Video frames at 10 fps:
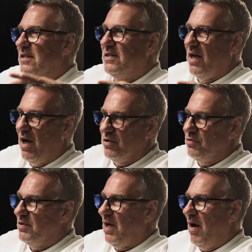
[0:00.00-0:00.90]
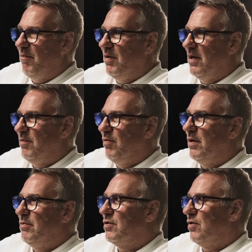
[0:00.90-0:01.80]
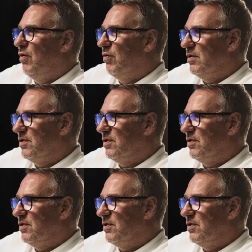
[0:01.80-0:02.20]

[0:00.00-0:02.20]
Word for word: His touch was unbelievable. He was cool